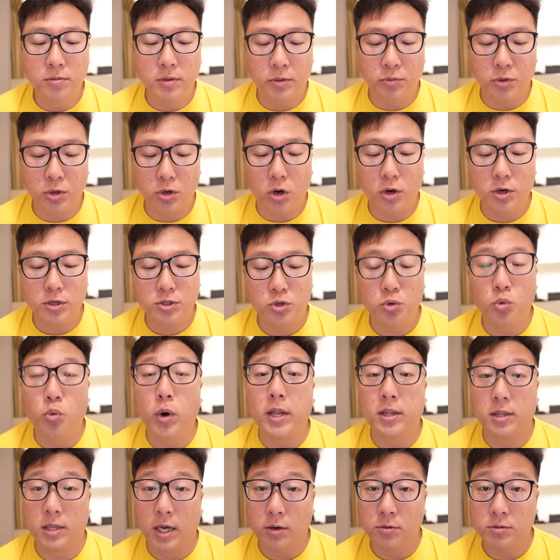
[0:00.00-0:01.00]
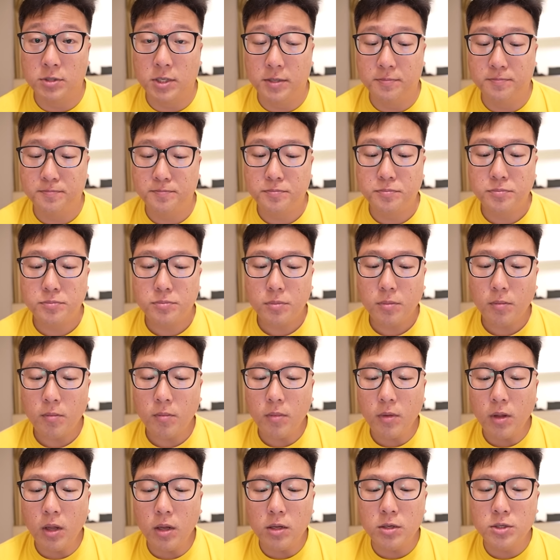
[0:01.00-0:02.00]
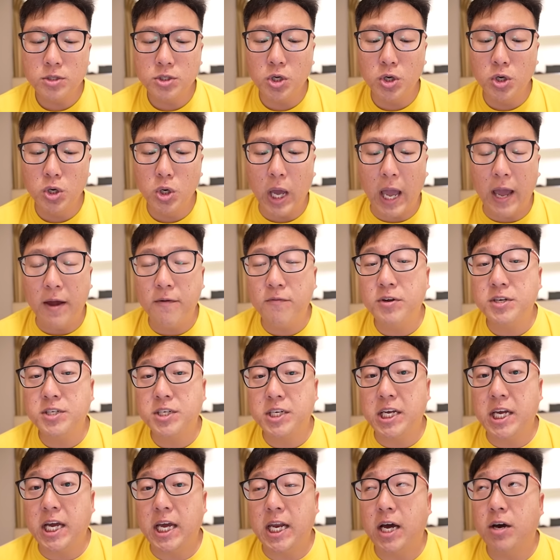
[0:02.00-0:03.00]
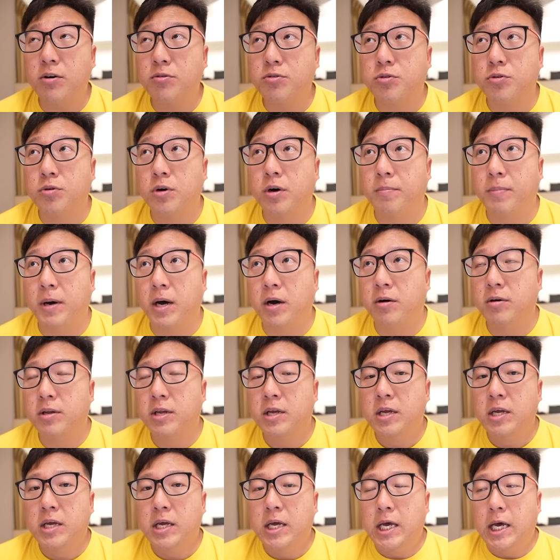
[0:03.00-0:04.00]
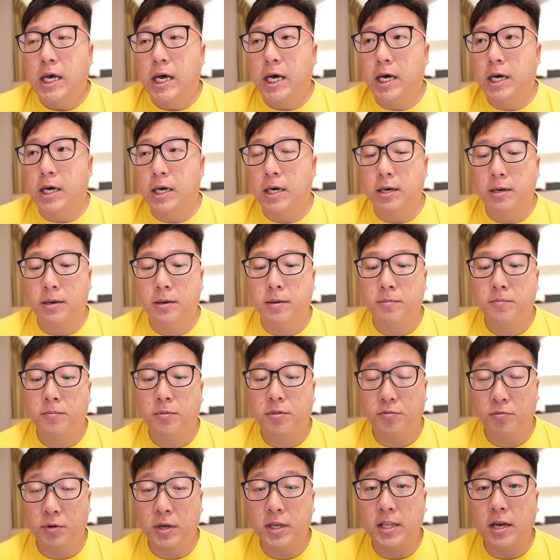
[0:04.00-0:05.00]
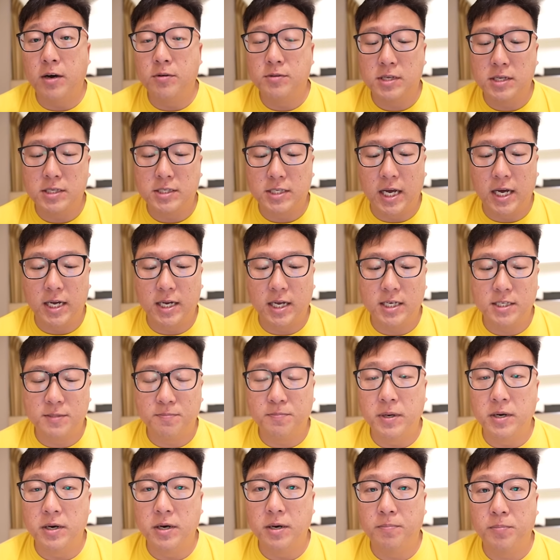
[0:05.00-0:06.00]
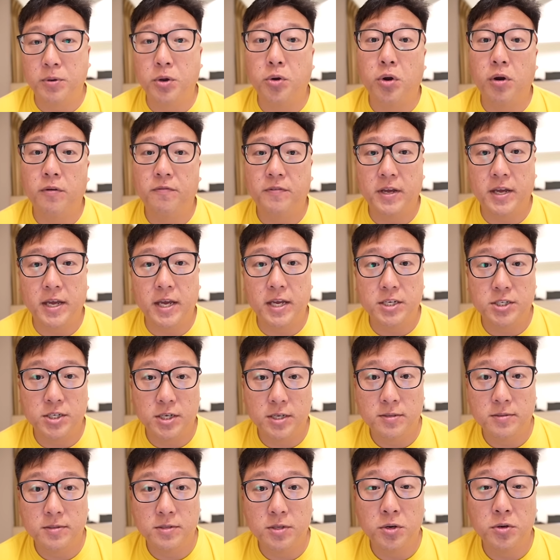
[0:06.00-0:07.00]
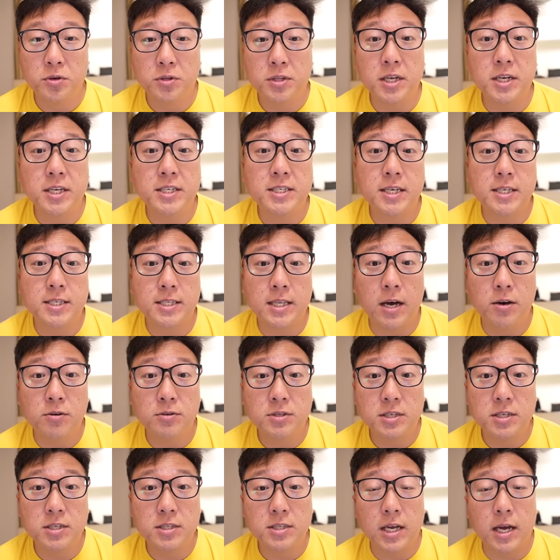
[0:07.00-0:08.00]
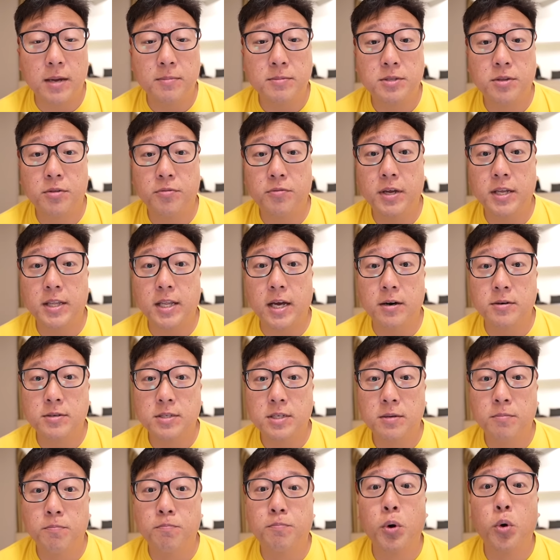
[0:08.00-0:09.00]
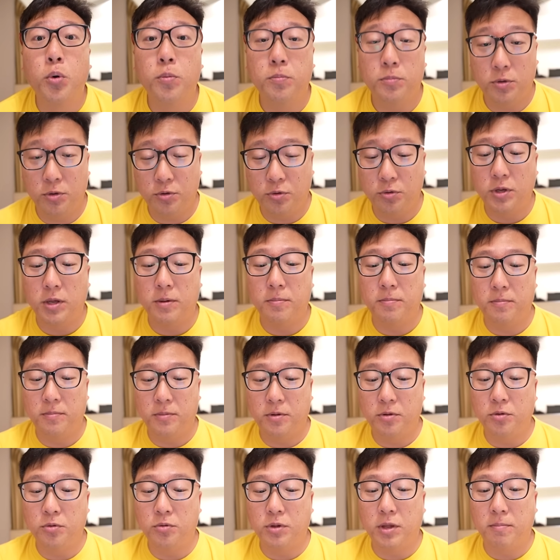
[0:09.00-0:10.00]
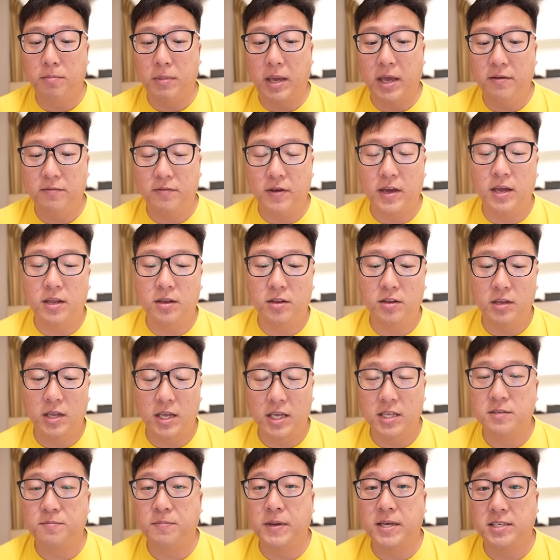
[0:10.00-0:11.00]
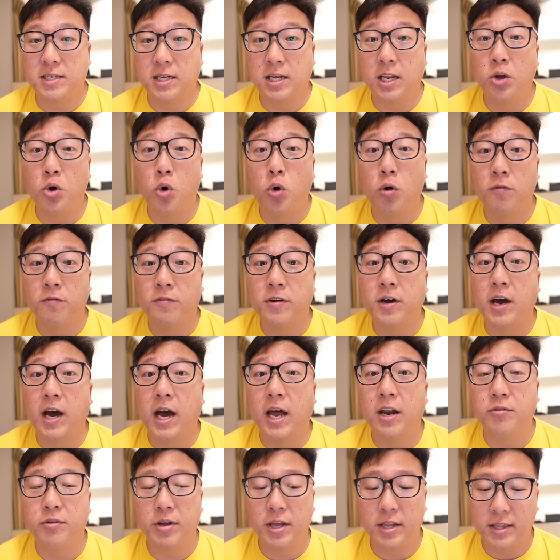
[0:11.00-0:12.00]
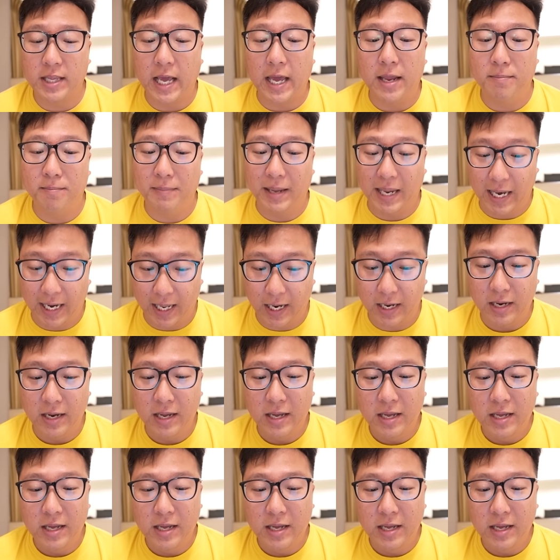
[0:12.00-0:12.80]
it will cost you 1,000. So averaging it out to about 3,000 Stardust per purification. So 36,000 times 3,000, boom, you do the math, and it's basically over 110 million.